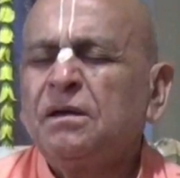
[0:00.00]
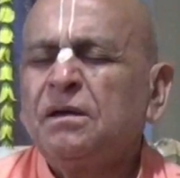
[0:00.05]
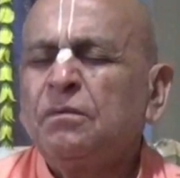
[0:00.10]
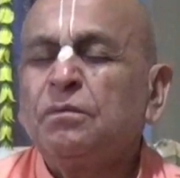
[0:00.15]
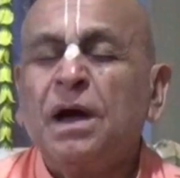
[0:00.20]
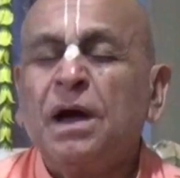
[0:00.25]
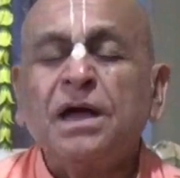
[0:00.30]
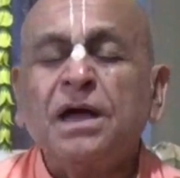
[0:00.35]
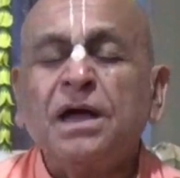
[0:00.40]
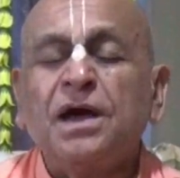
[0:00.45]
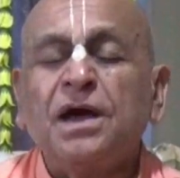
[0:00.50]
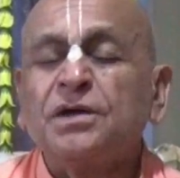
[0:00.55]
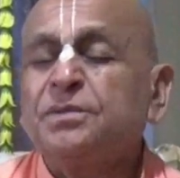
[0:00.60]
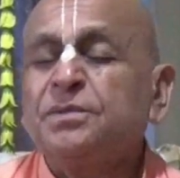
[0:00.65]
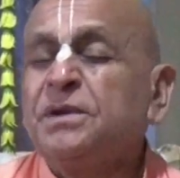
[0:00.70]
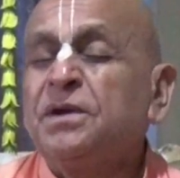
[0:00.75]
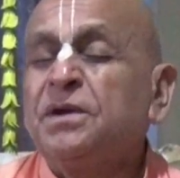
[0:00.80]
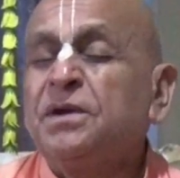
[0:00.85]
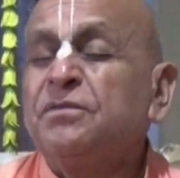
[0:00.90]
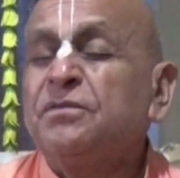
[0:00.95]
Why
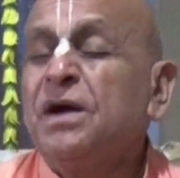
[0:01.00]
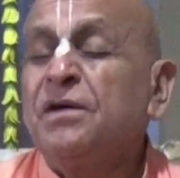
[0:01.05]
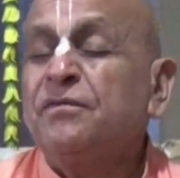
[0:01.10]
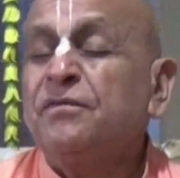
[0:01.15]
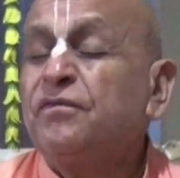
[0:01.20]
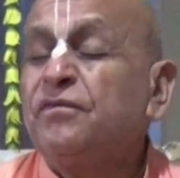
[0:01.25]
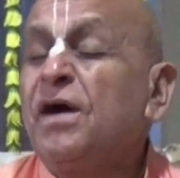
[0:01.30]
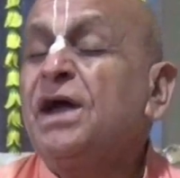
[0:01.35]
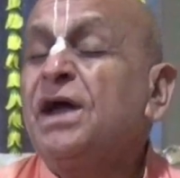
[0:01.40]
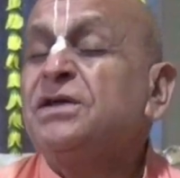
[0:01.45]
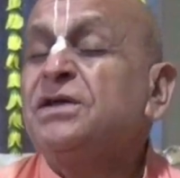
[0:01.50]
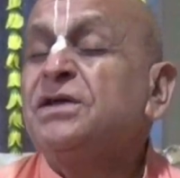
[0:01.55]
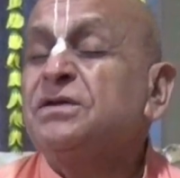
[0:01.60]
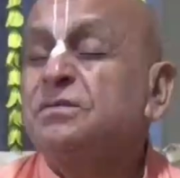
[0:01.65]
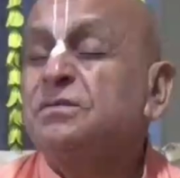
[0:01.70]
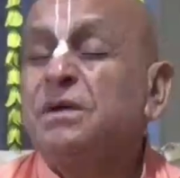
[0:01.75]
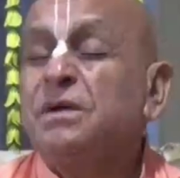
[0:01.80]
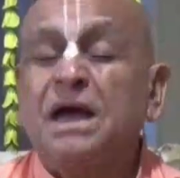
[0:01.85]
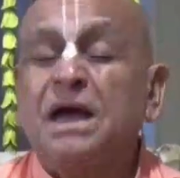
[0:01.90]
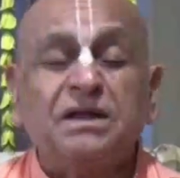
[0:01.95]
husband and wife fight,
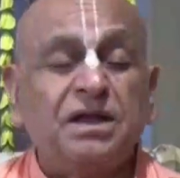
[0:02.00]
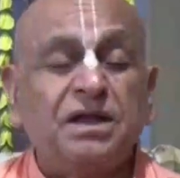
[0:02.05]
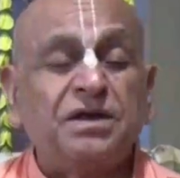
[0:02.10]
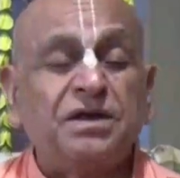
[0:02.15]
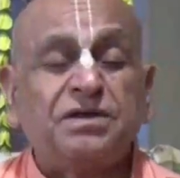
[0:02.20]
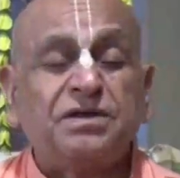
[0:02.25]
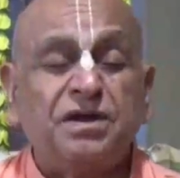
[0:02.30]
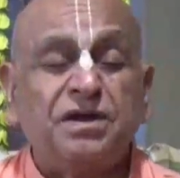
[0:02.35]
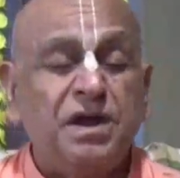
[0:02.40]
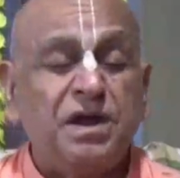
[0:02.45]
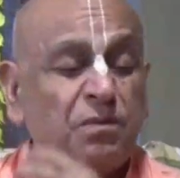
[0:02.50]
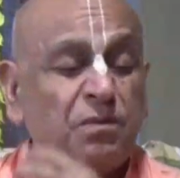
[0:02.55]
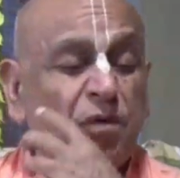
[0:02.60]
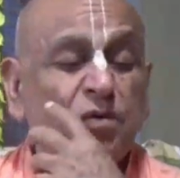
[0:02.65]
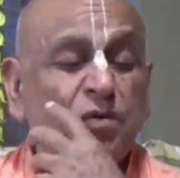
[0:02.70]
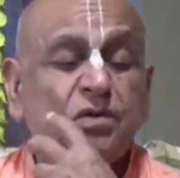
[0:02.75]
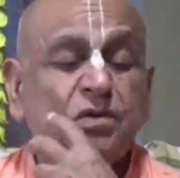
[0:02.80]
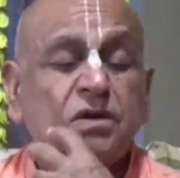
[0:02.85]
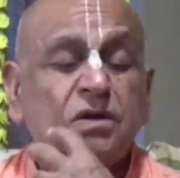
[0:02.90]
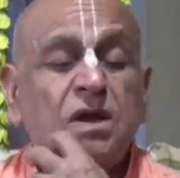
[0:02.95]
why there is a
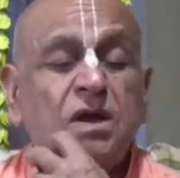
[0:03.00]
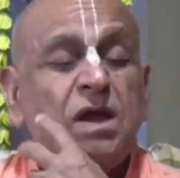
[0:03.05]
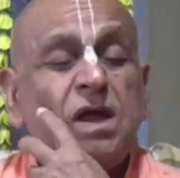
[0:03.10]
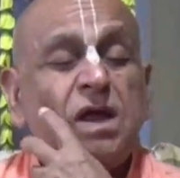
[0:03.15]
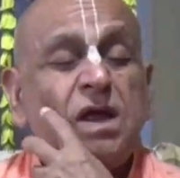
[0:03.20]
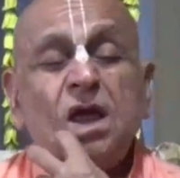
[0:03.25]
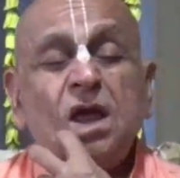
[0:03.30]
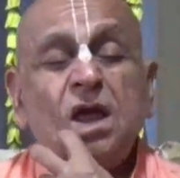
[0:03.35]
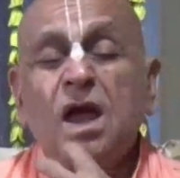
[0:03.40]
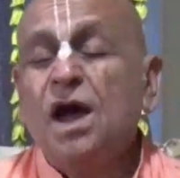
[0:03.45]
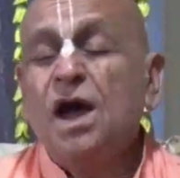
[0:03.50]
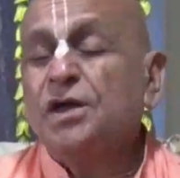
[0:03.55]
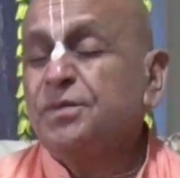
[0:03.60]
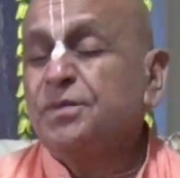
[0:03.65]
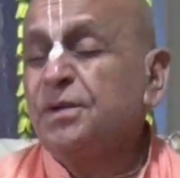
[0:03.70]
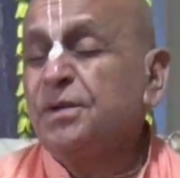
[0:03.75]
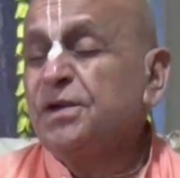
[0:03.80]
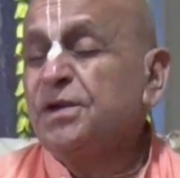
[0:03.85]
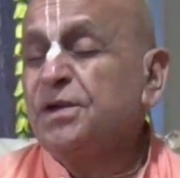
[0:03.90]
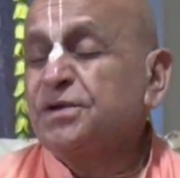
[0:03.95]
divorce.
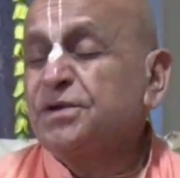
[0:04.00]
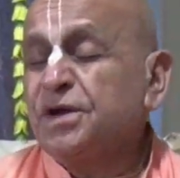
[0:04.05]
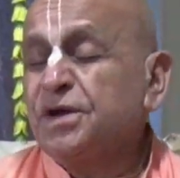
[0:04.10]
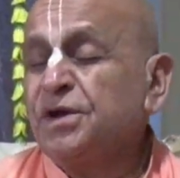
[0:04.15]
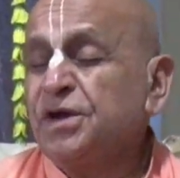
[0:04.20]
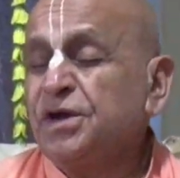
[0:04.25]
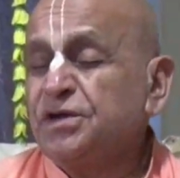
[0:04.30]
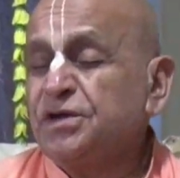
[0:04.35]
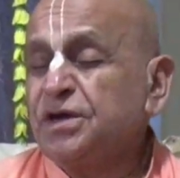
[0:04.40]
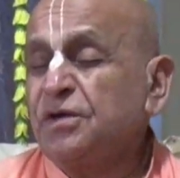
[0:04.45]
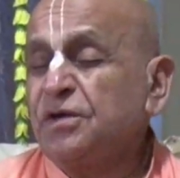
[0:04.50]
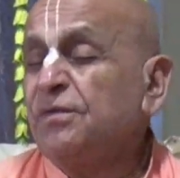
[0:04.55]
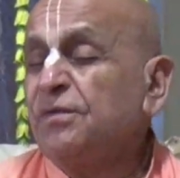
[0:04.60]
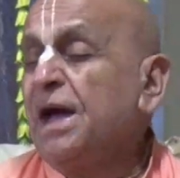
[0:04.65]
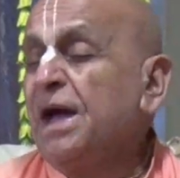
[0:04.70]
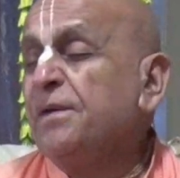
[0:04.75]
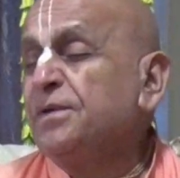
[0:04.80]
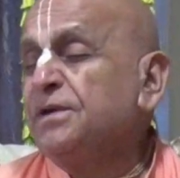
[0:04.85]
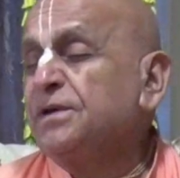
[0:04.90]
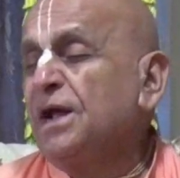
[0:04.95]
Husband is conditioned,
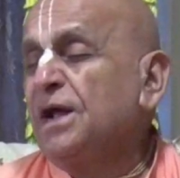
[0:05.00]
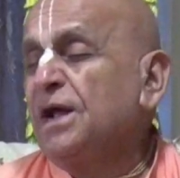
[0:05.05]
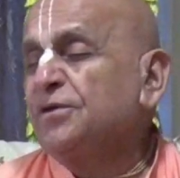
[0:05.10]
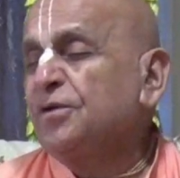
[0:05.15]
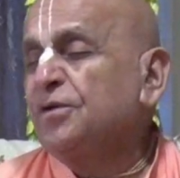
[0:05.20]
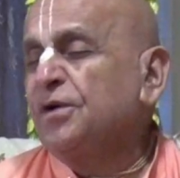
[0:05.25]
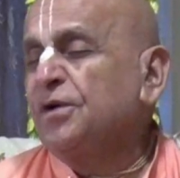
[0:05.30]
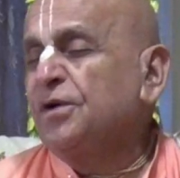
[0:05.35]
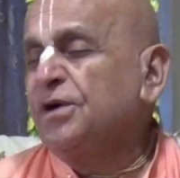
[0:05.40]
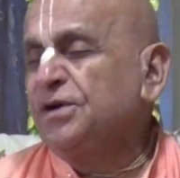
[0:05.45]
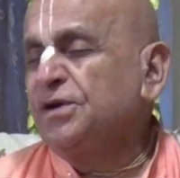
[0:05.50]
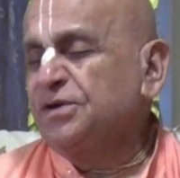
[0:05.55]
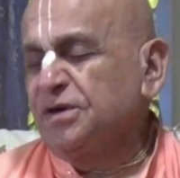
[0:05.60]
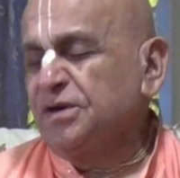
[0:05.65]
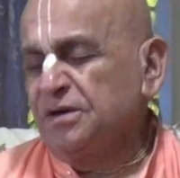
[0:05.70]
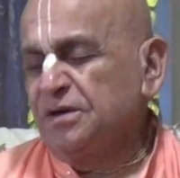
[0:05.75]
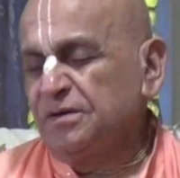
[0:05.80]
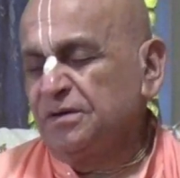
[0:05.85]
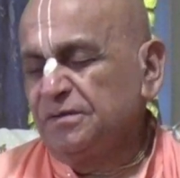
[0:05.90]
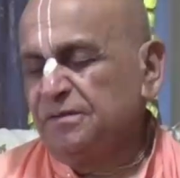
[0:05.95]
wife is also conditioned.